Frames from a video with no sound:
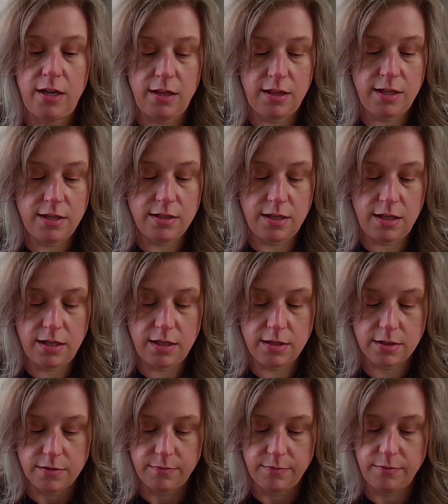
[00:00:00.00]
And this
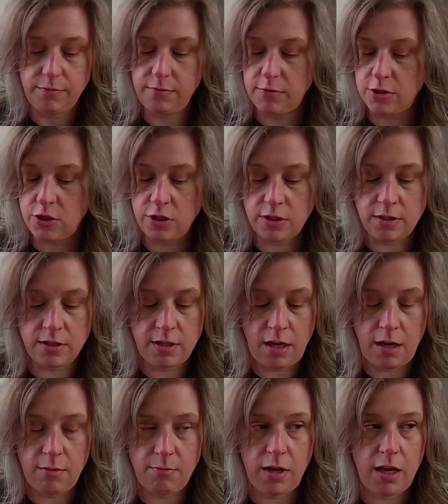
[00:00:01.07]
is just some